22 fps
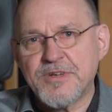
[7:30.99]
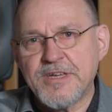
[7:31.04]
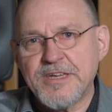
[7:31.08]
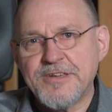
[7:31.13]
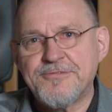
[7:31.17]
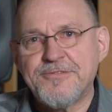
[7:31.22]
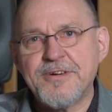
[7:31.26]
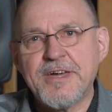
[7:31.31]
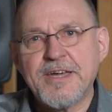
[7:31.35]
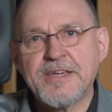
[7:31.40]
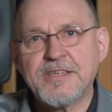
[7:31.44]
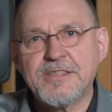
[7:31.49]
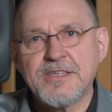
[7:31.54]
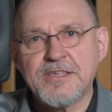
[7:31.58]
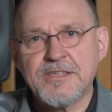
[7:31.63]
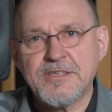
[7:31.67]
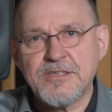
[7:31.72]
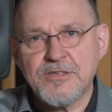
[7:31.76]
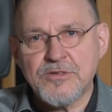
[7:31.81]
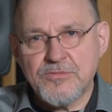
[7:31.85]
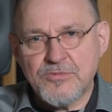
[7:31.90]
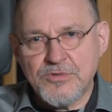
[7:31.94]
effect
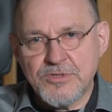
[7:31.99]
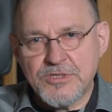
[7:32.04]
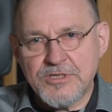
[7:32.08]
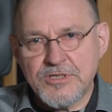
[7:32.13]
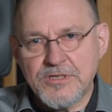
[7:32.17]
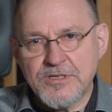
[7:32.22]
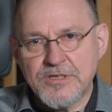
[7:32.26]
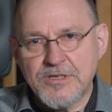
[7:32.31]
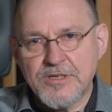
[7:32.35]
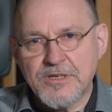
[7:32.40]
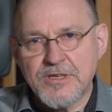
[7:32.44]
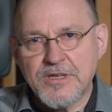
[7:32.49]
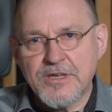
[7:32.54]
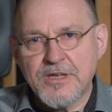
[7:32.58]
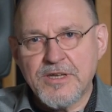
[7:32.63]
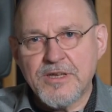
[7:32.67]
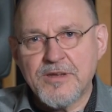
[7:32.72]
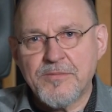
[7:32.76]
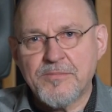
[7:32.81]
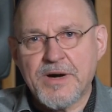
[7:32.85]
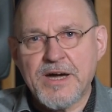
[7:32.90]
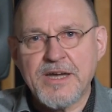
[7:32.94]
that you would
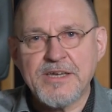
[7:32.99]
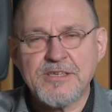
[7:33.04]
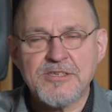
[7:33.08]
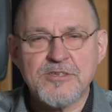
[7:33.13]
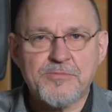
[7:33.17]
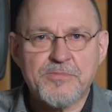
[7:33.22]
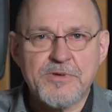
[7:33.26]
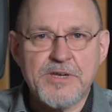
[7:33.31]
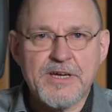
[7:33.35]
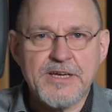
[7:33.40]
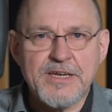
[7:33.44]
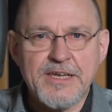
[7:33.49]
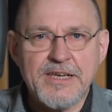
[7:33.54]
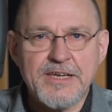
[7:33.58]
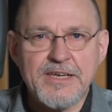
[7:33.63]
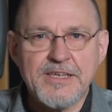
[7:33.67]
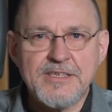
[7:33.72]
buy as a plug-in.